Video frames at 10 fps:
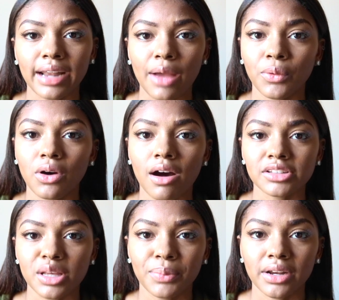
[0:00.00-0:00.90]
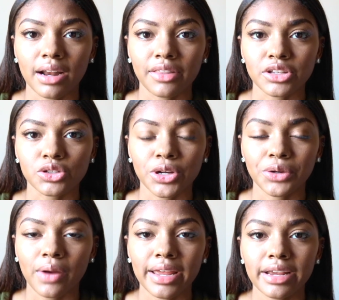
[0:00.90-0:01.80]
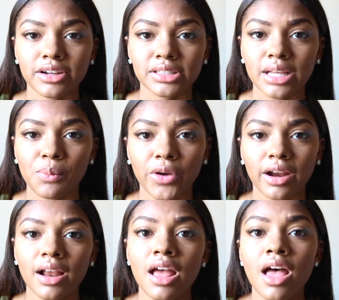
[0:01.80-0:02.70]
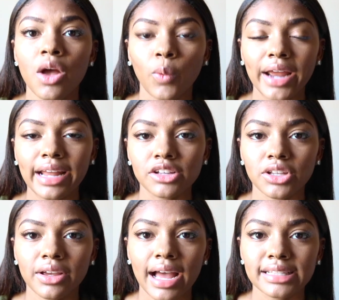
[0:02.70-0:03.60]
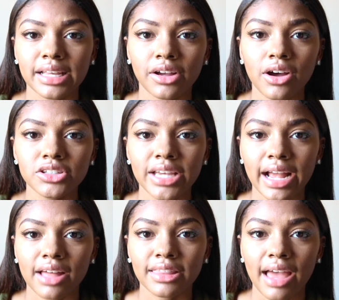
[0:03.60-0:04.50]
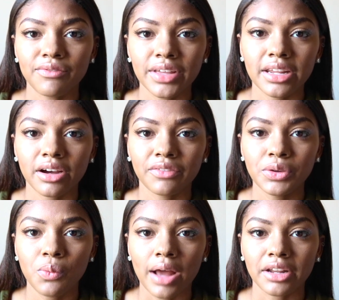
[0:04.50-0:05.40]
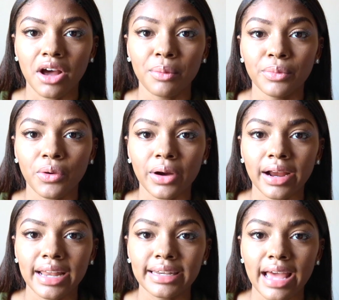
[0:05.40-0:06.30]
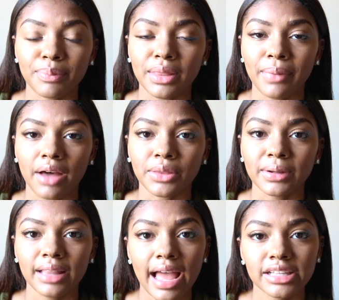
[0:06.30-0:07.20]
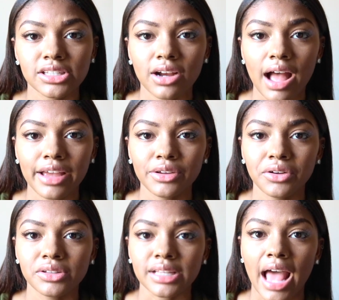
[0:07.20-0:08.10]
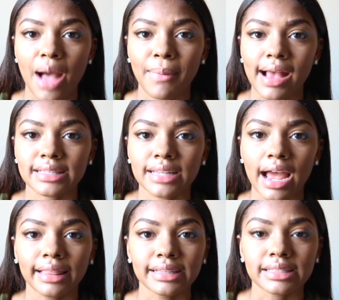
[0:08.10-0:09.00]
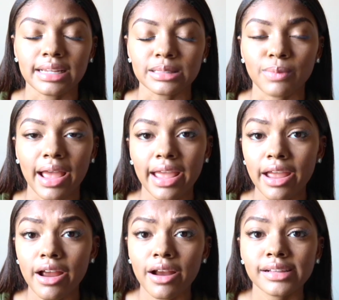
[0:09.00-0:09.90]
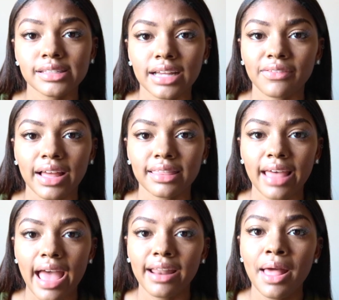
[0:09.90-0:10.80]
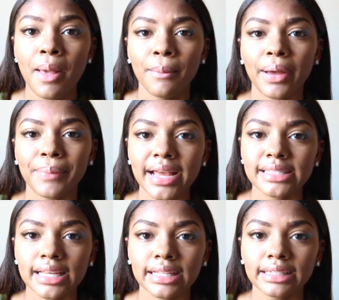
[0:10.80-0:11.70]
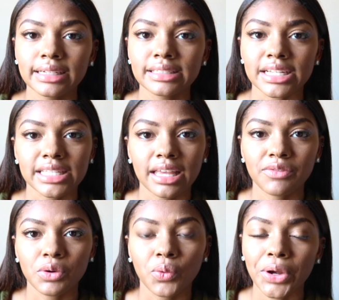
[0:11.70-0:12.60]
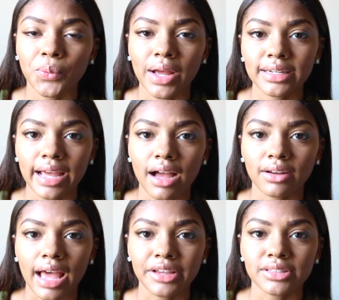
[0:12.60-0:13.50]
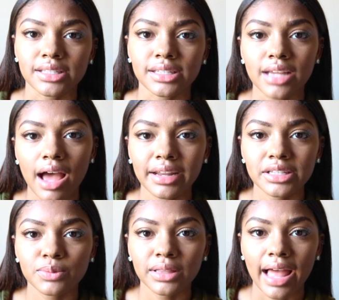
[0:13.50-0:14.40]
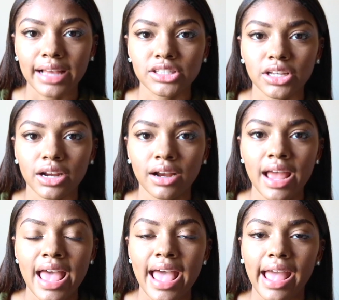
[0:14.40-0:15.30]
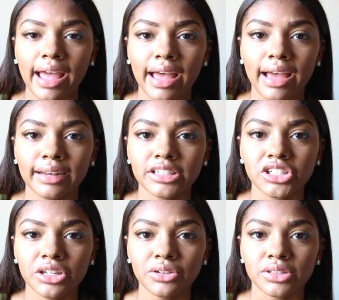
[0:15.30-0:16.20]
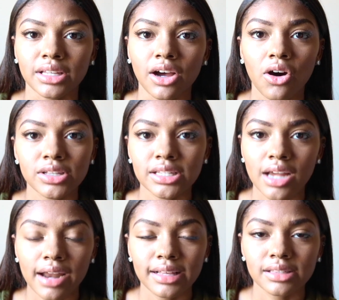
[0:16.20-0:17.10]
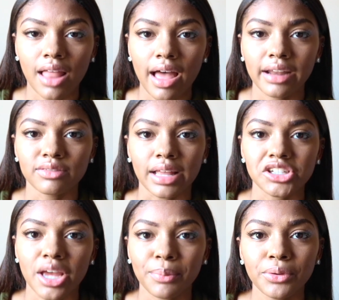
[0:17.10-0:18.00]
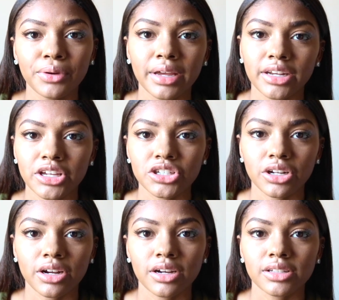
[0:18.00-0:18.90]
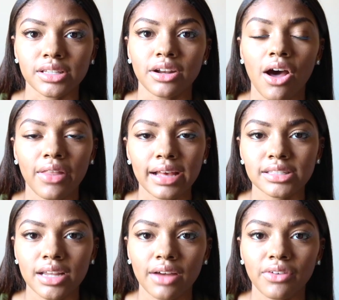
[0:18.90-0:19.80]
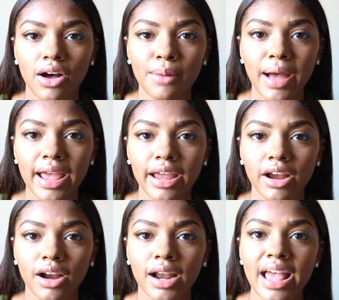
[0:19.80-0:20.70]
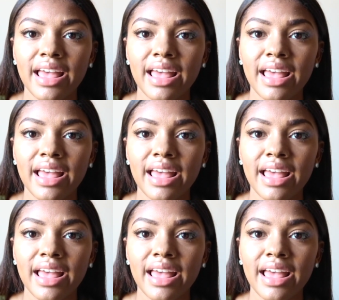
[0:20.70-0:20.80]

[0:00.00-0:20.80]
and I will also put it on the screen right here somewhere right now, so you guys can go check out that video if you want to know more in depth about the relaxer I use and how my stylist does my hair and stuff like that. But basically, just to give you a quick rundown, I use the Satonics relaxer, and she used the whole Satonics line of like shampoo, conditioners, and all that stuff on my hair.